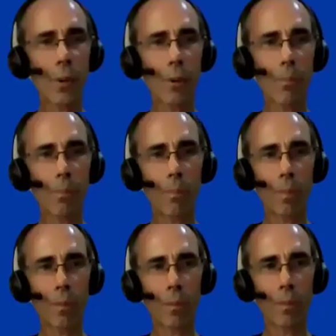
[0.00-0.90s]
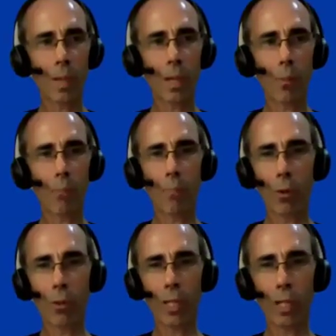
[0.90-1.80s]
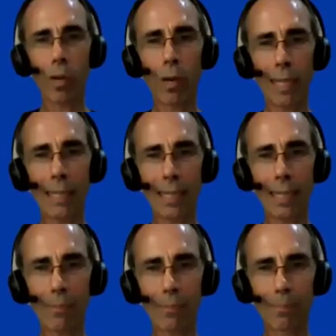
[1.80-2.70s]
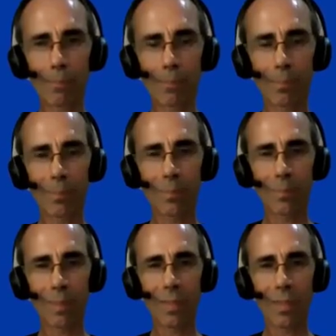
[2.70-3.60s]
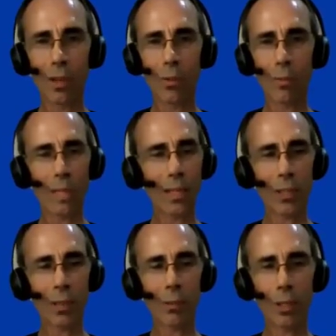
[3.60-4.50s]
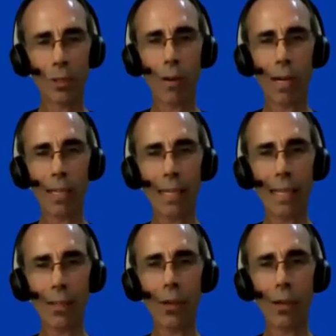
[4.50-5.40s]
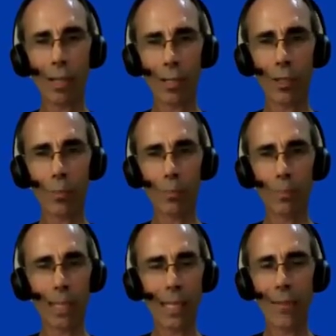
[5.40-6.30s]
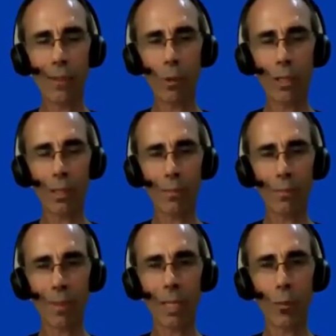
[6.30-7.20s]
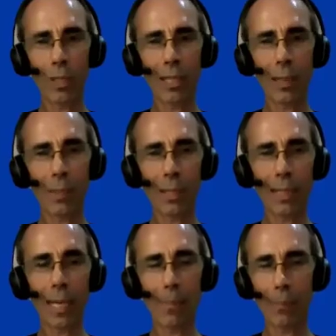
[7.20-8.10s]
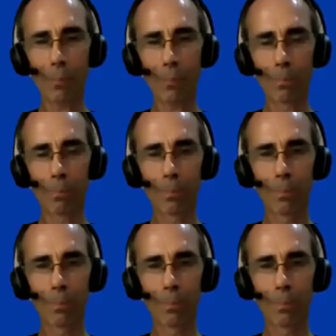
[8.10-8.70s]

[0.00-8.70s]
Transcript: they were, mostly a running team. So they were just grinding out yardage, and Navy wasn't able to stop them.